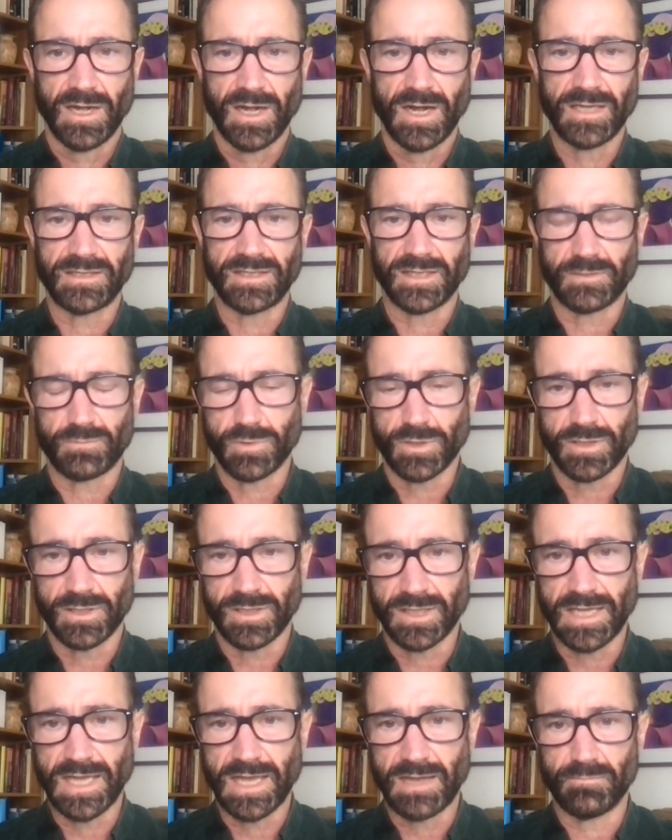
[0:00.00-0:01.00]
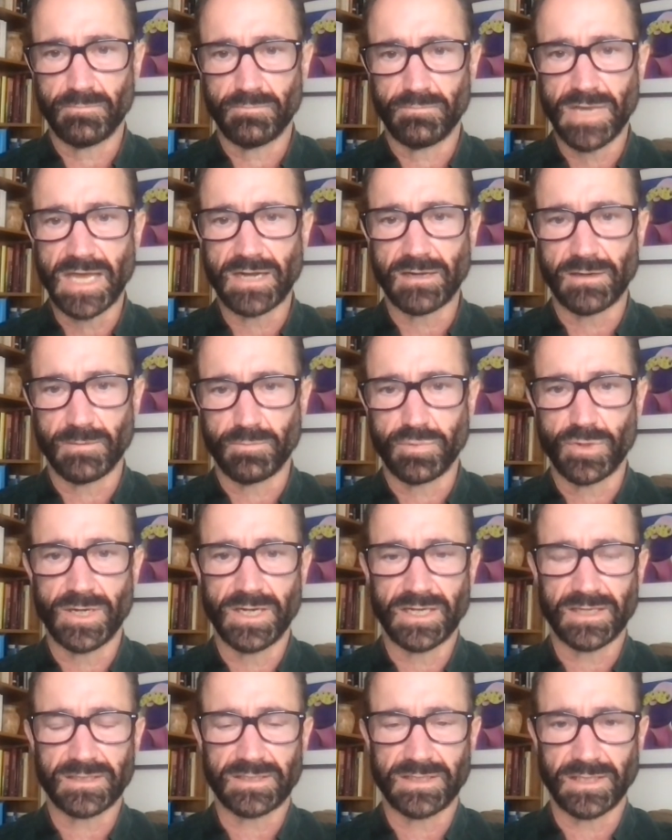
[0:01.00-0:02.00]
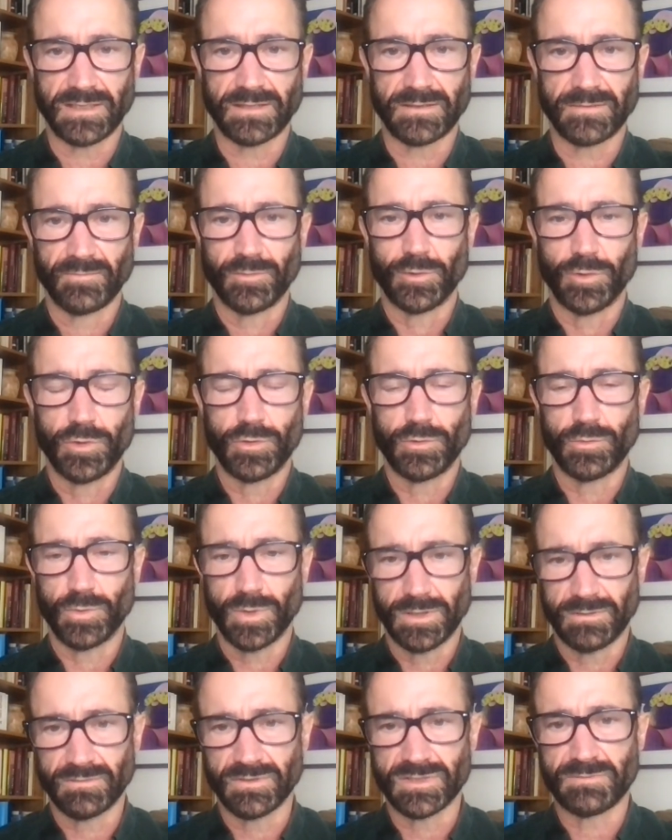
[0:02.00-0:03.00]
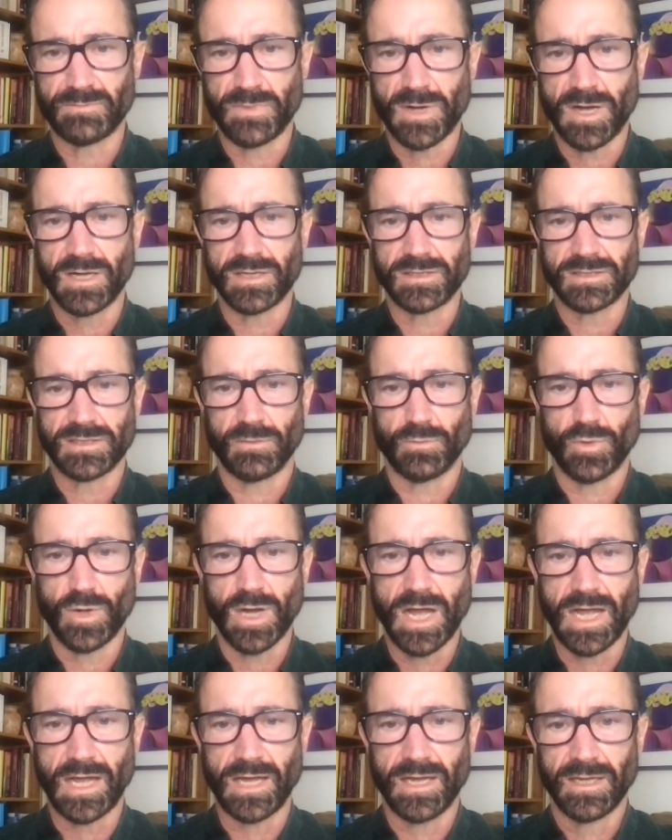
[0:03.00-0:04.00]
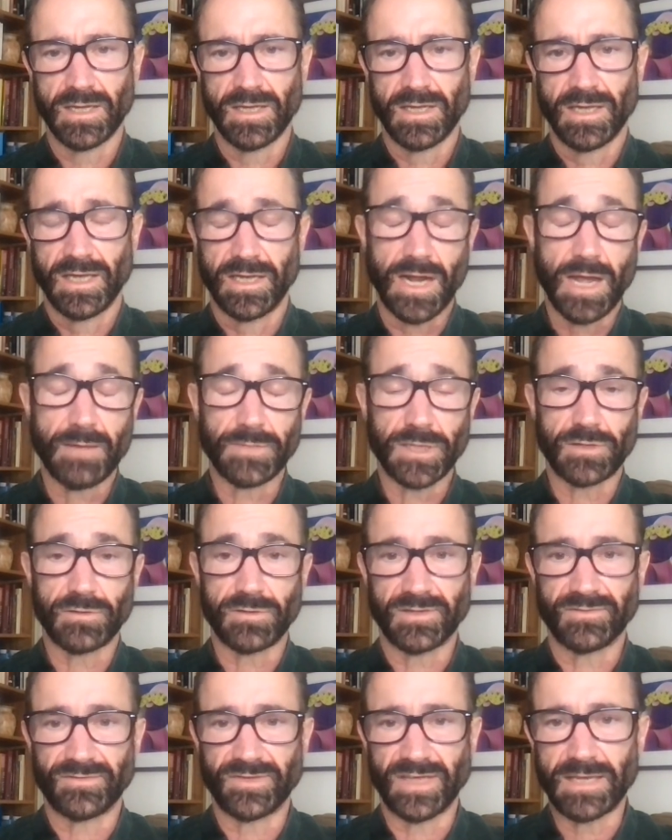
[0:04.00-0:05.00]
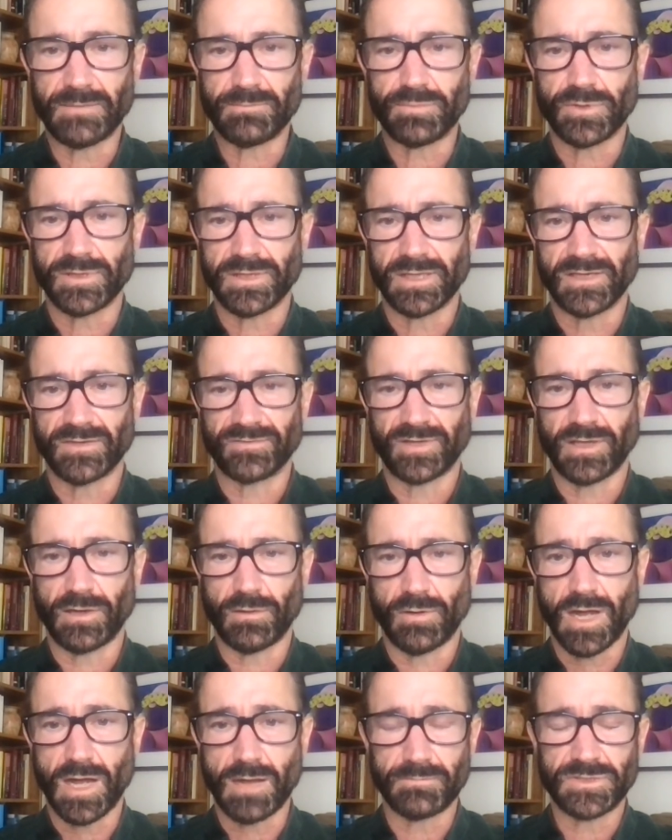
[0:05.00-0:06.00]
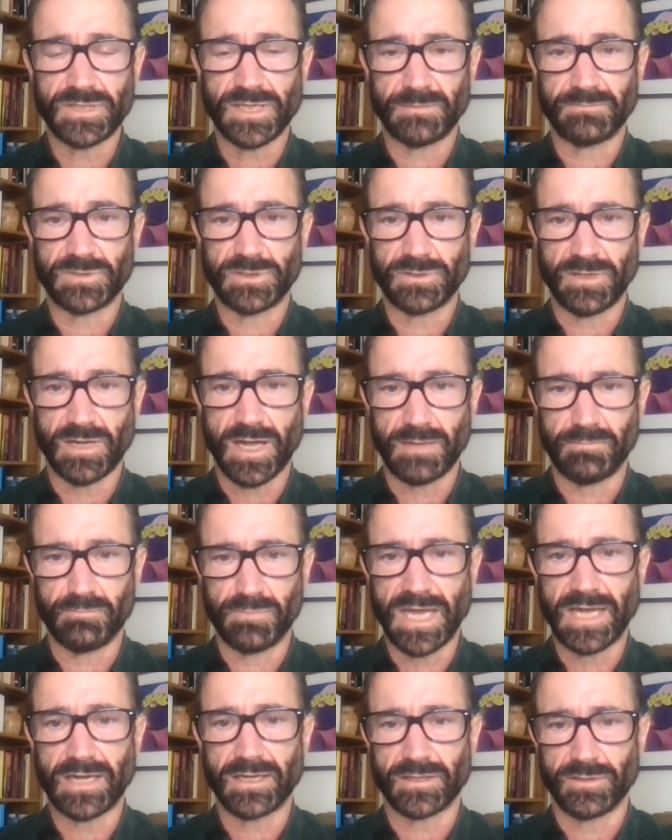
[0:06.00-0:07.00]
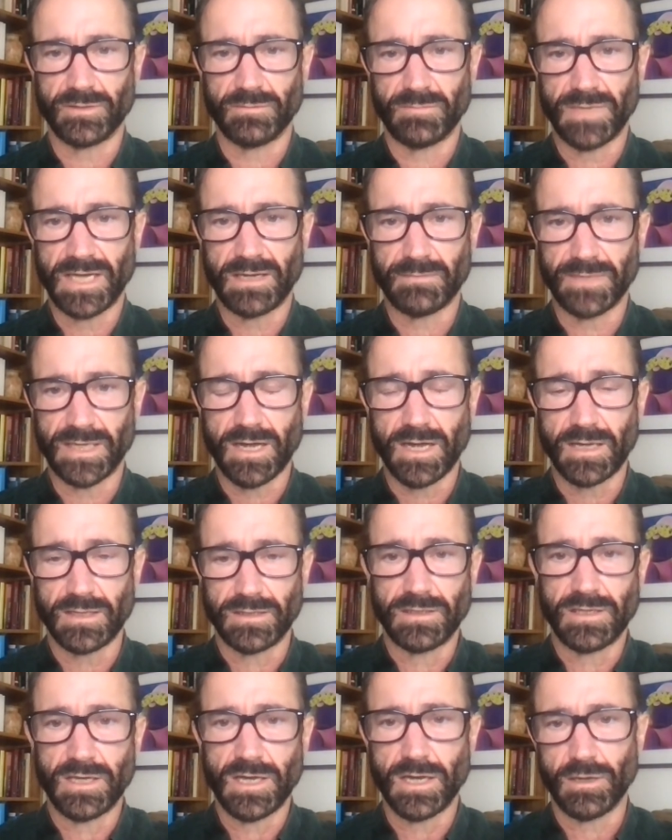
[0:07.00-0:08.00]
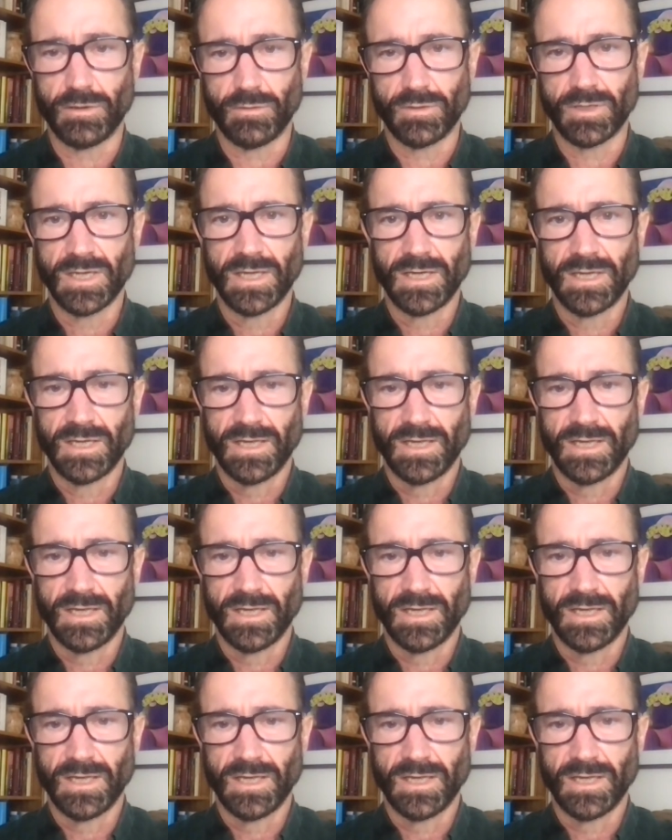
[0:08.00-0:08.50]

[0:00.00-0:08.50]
I think we're going to get better at predicting who will respond to what. And I'm a good example of this. So I'm type two diabetic, you may or may not know.